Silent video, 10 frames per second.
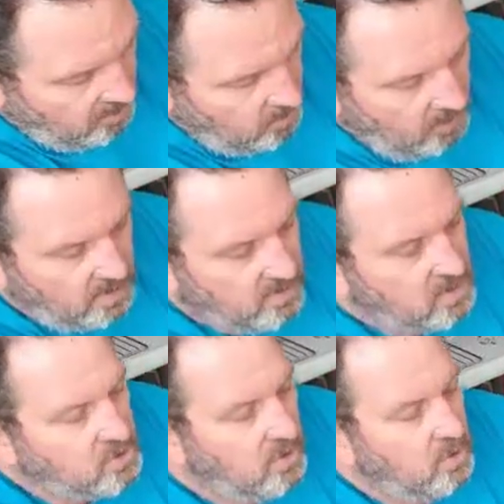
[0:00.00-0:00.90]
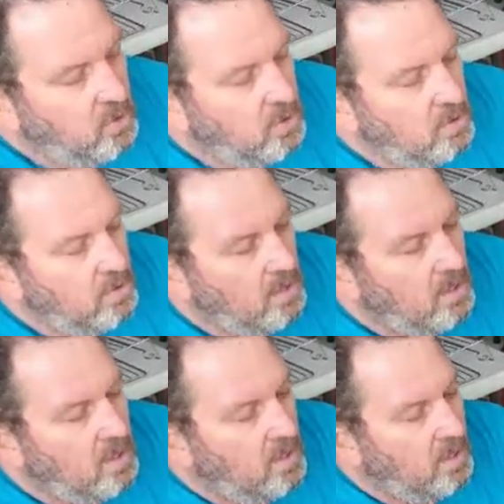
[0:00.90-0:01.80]
would like to show you
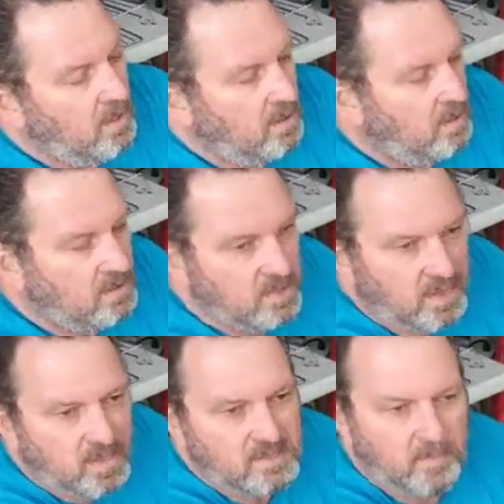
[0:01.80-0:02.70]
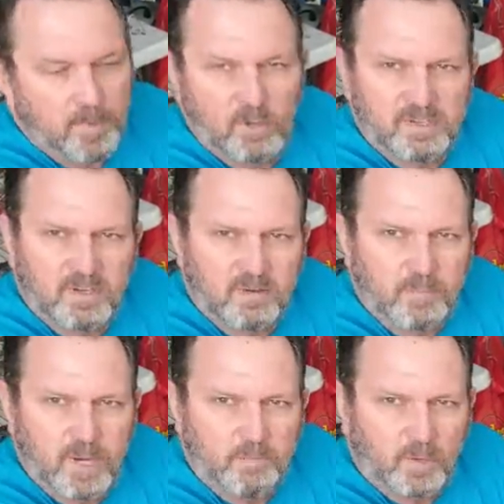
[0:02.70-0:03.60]
is it has a built-in
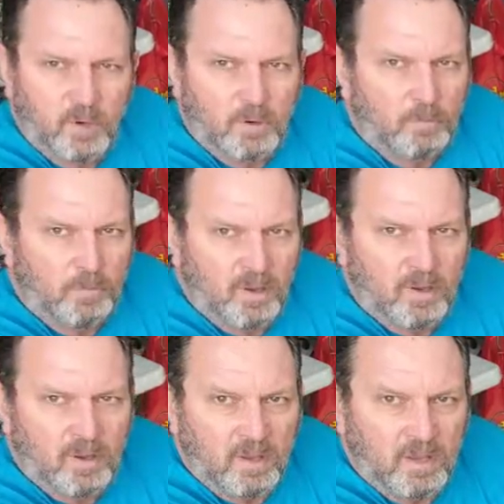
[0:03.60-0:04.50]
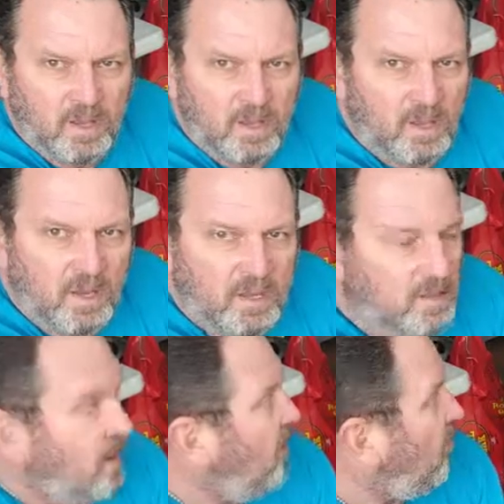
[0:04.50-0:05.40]
meat probe
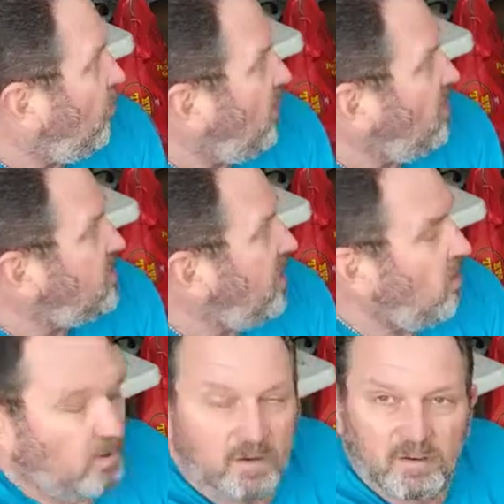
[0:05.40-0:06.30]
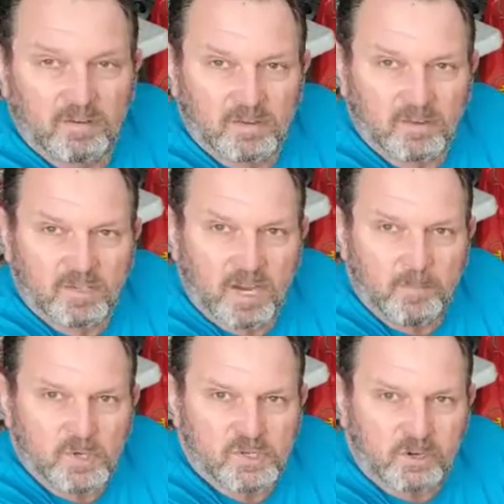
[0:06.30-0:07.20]
that reads out the
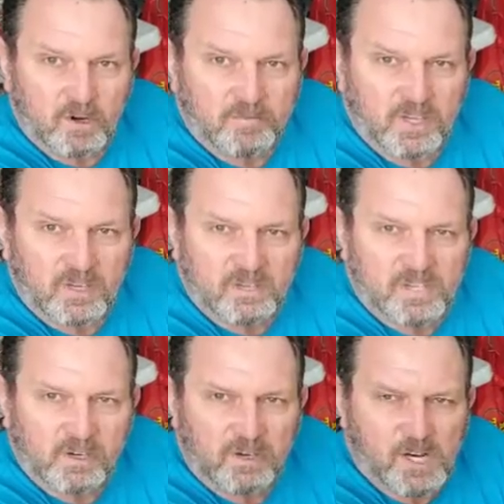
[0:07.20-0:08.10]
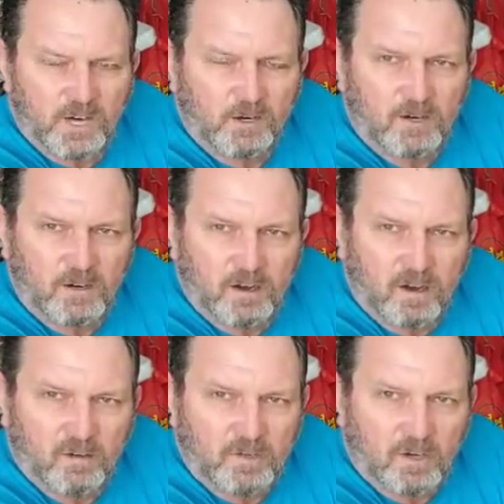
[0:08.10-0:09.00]
temperature of the interior
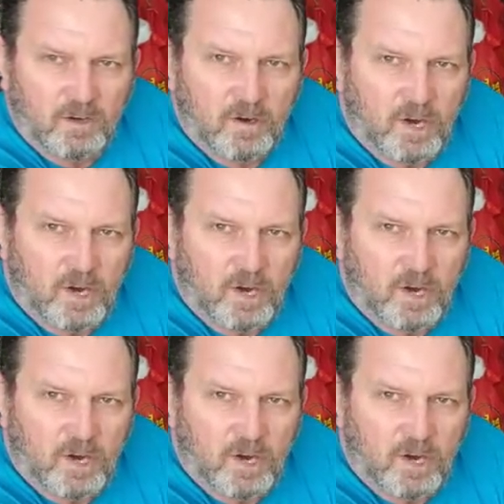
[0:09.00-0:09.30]
of your